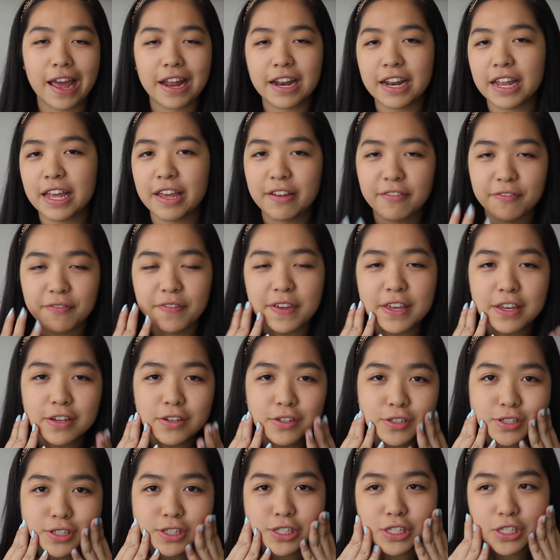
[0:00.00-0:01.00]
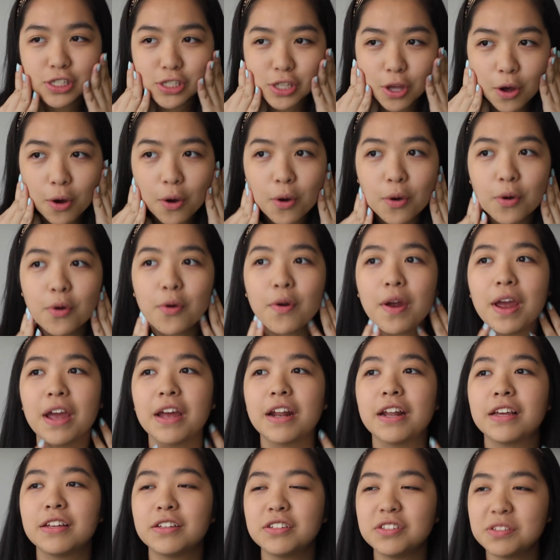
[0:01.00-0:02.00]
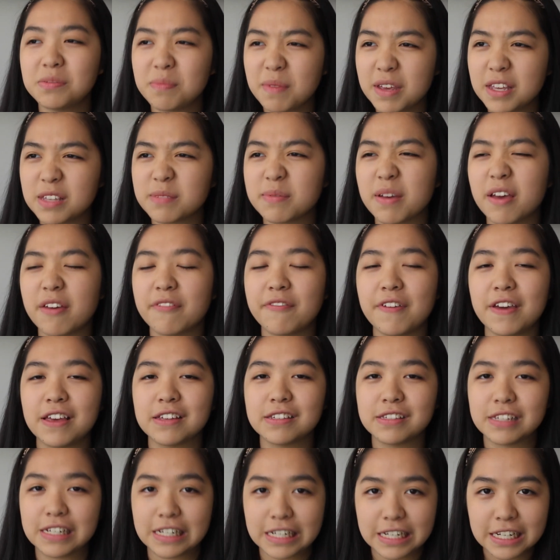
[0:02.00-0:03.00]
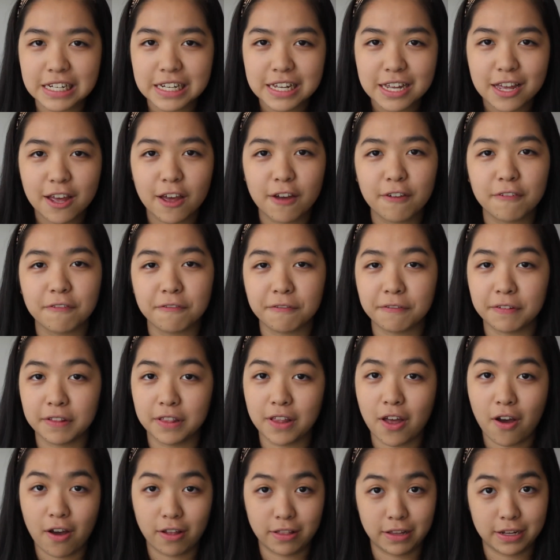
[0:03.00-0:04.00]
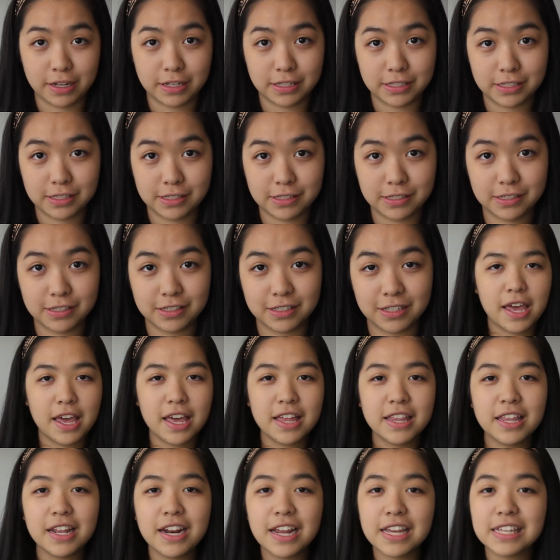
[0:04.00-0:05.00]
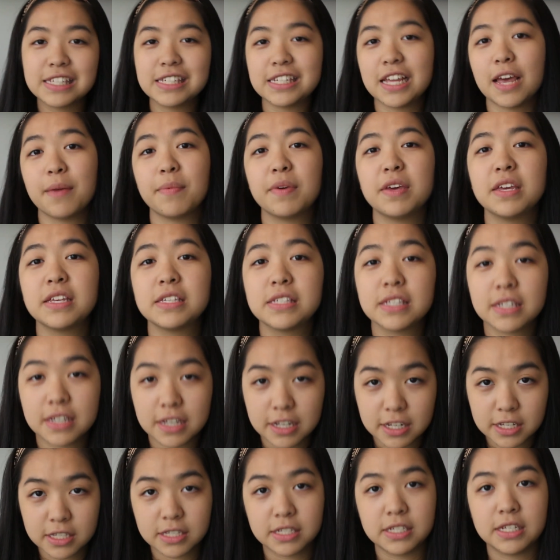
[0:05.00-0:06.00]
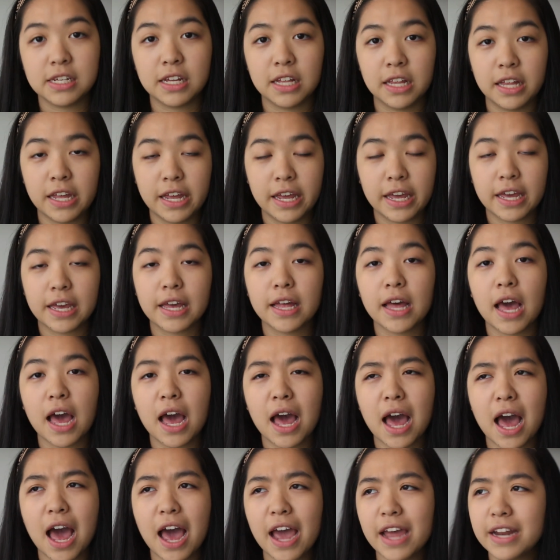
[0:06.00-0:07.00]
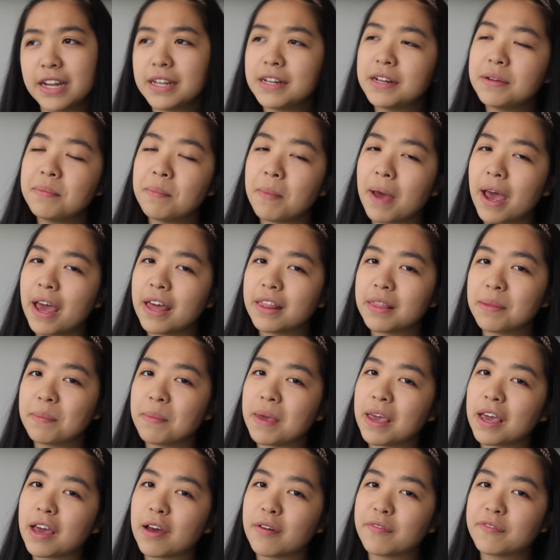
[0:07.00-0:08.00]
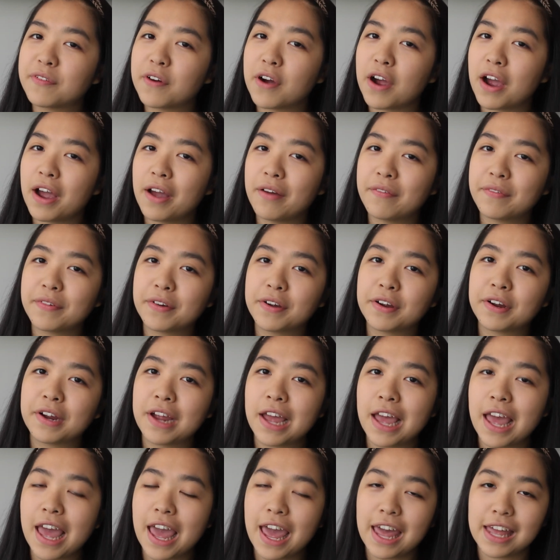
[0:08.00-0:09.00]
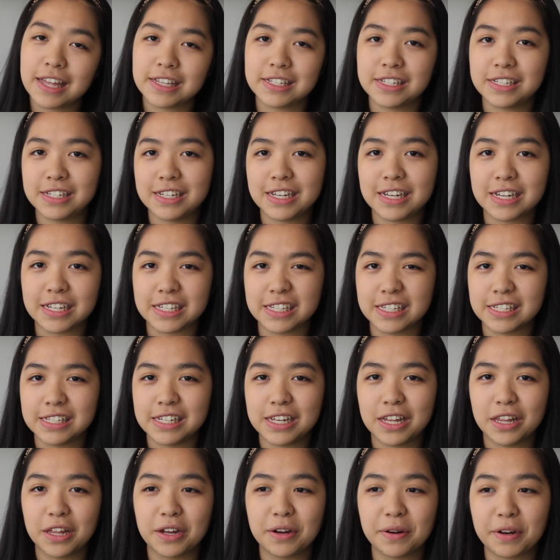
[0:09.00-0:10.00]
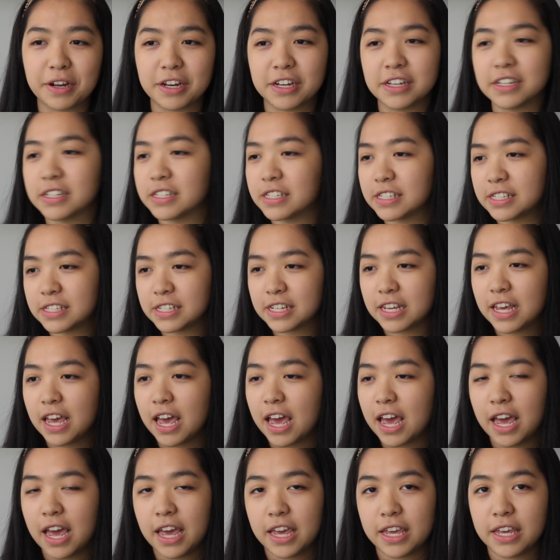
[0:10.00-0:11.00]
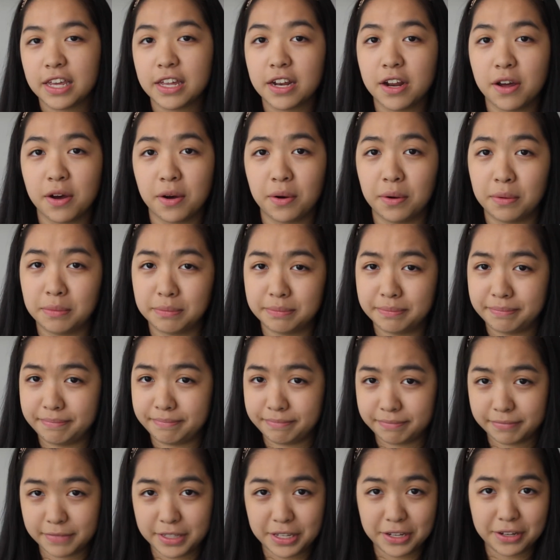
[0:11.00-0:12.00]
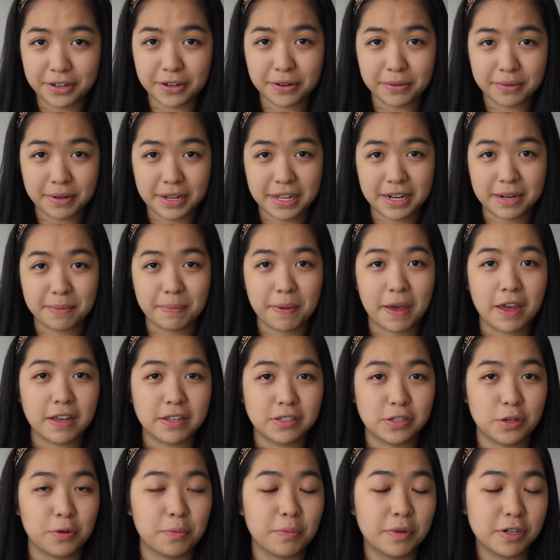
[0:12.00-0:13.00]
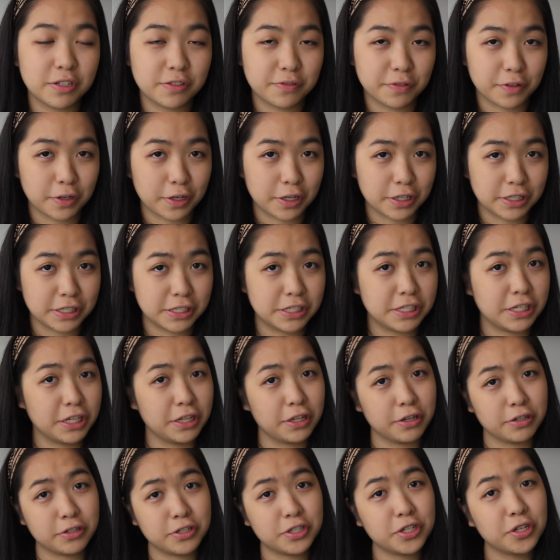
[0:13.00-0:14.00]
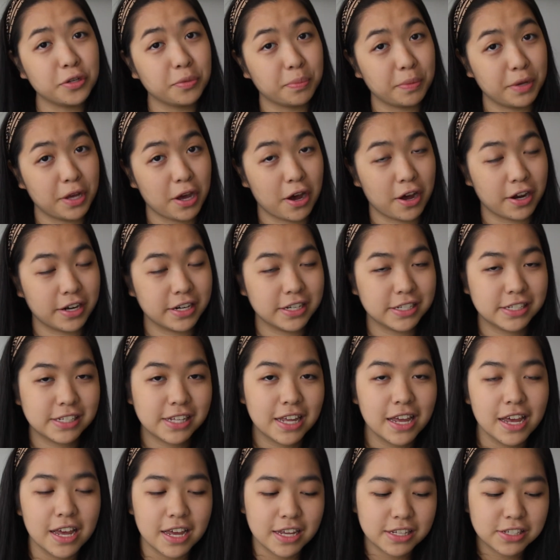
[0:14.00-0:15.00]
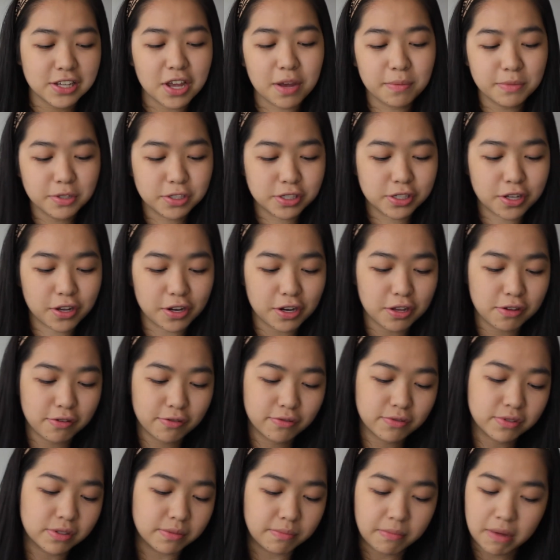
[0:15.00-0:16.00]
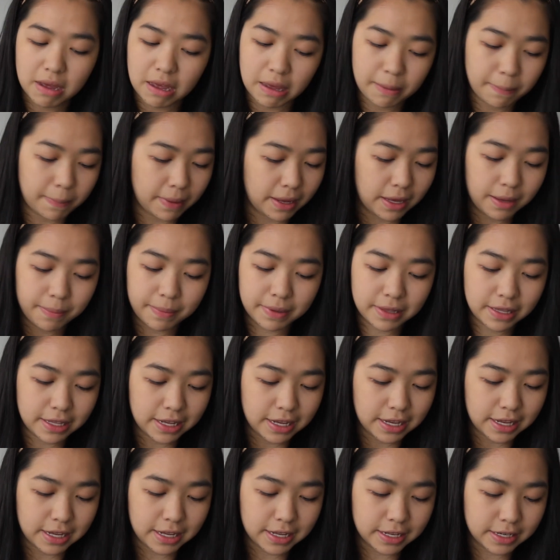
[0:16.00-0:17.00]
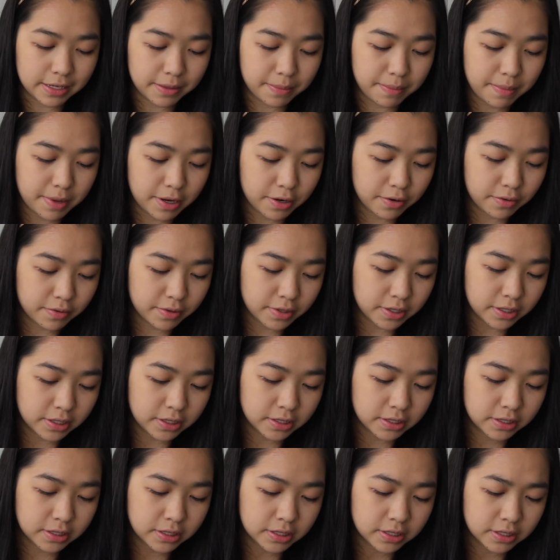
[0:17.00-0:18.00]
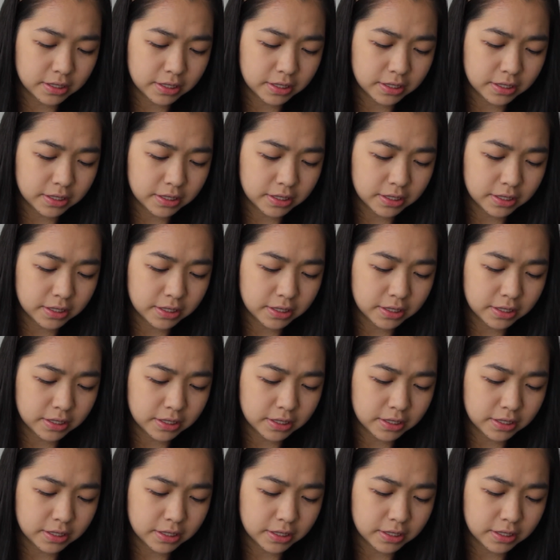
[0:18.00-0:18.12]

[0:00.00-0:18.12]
and it feels so great and it just makes my face look flawless. And the next step is concealing. I didn't buy the Makeup Forever HD concealer because, you know, you don't need to pay so much for a concealer, to be honest. So I'm just going to use my Maybelline Mineral